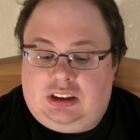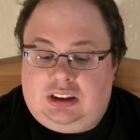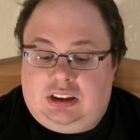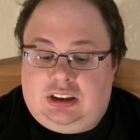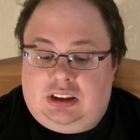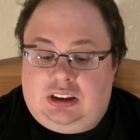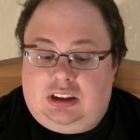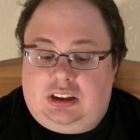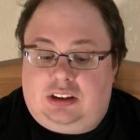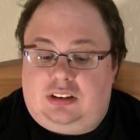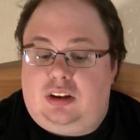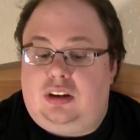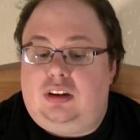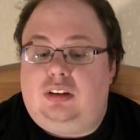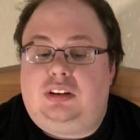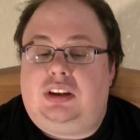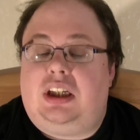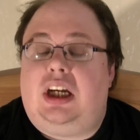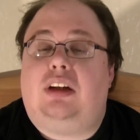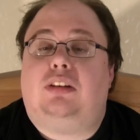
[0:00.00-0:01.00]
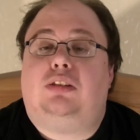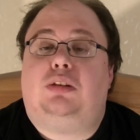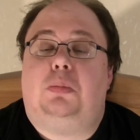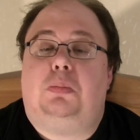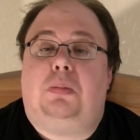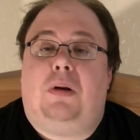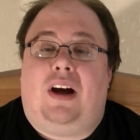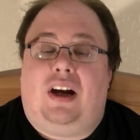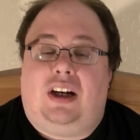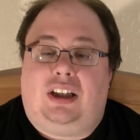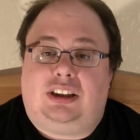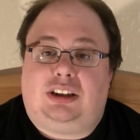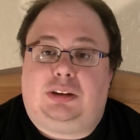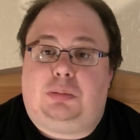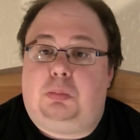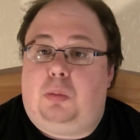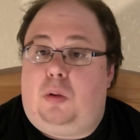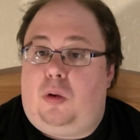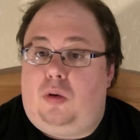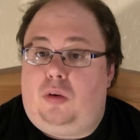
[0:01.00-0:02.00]
It knows how to pass
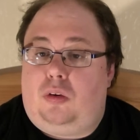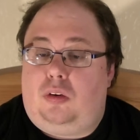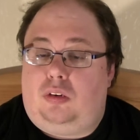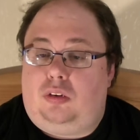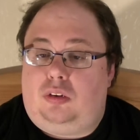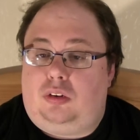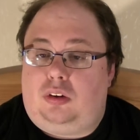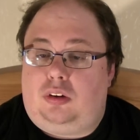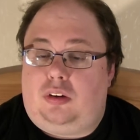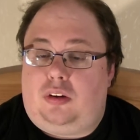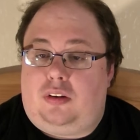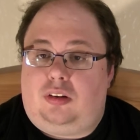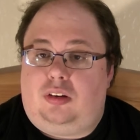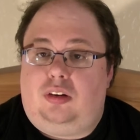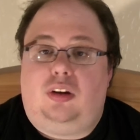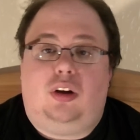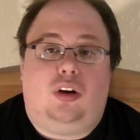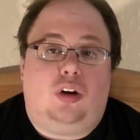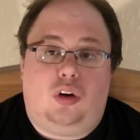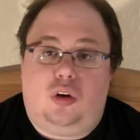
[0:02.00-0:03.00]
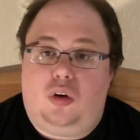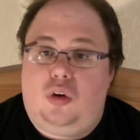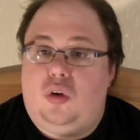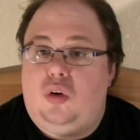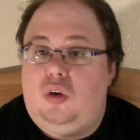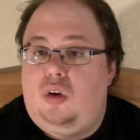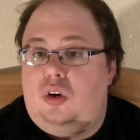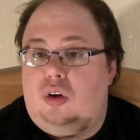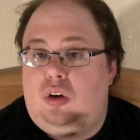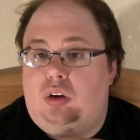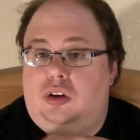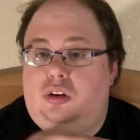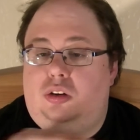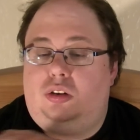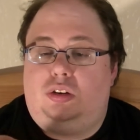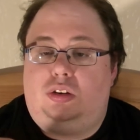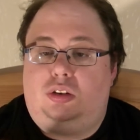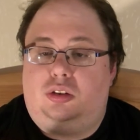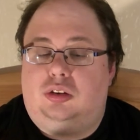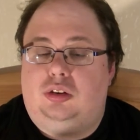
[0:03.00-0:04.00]
ball low,
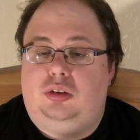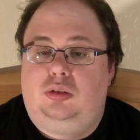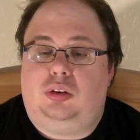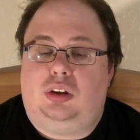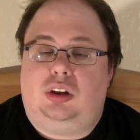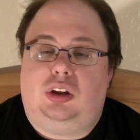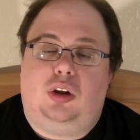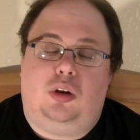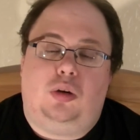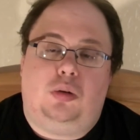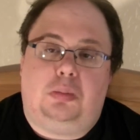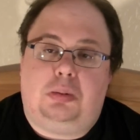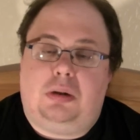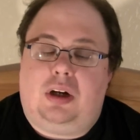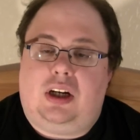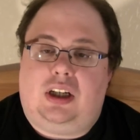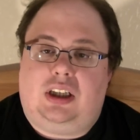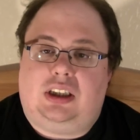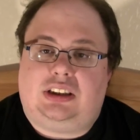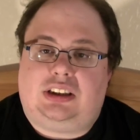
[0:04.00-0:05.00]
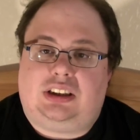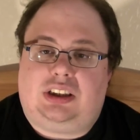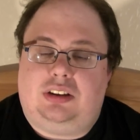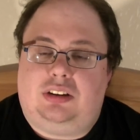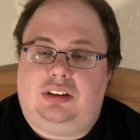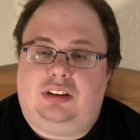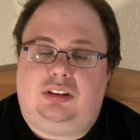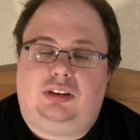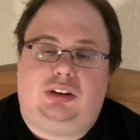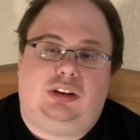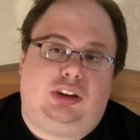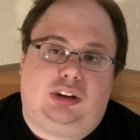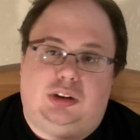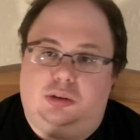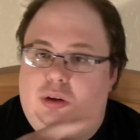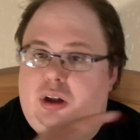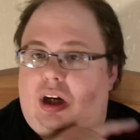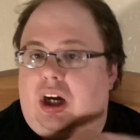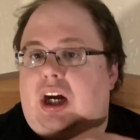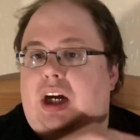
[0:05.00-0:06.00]
do a low pass, do
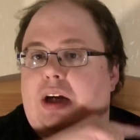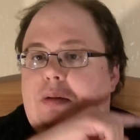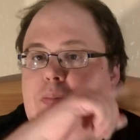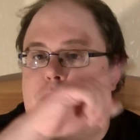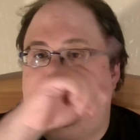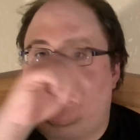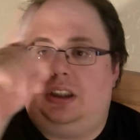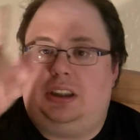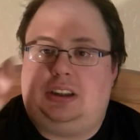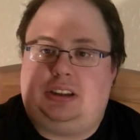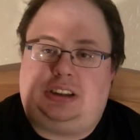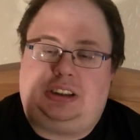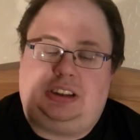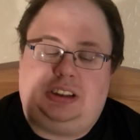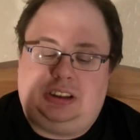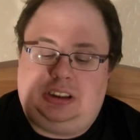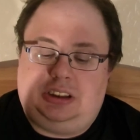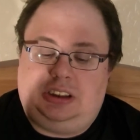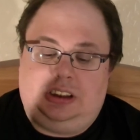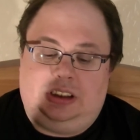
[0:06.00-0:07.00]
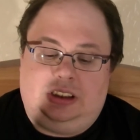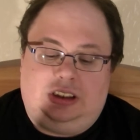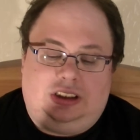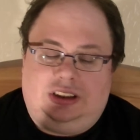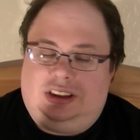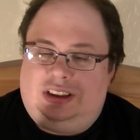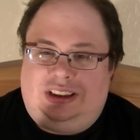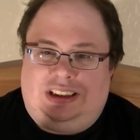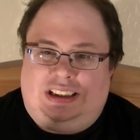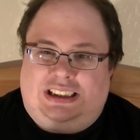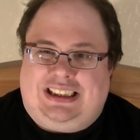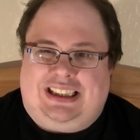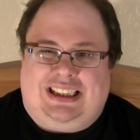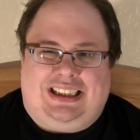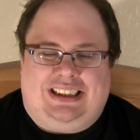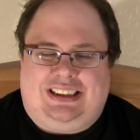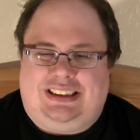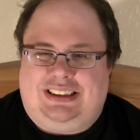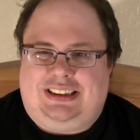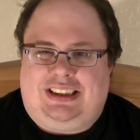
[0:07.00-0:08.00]
a high pass.
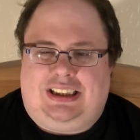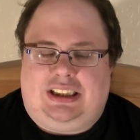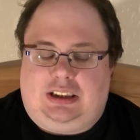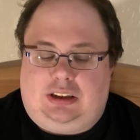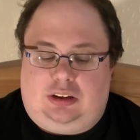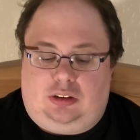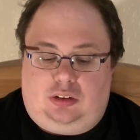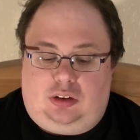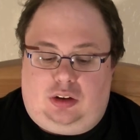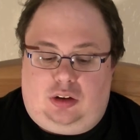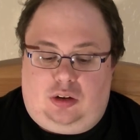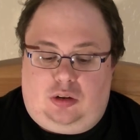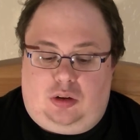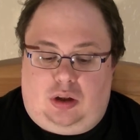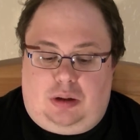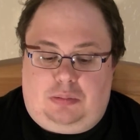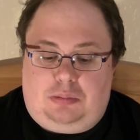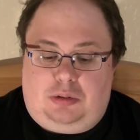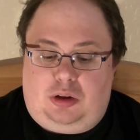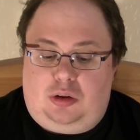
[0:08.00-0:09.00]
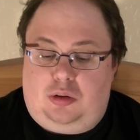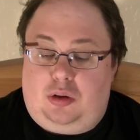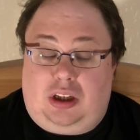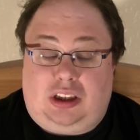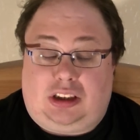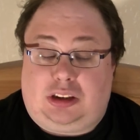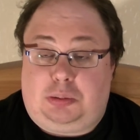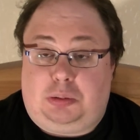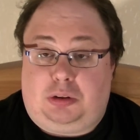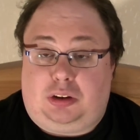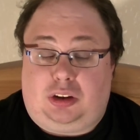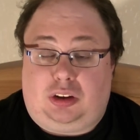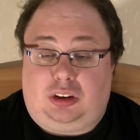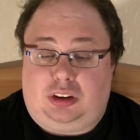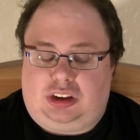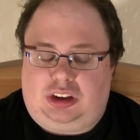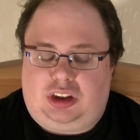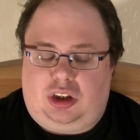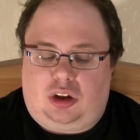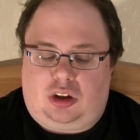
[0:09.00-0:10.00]
I don't know, I'm no expert on
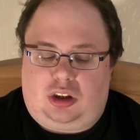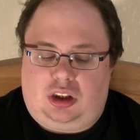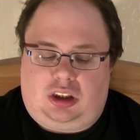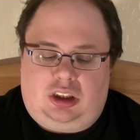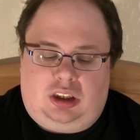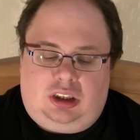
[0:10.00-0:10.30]
soccer.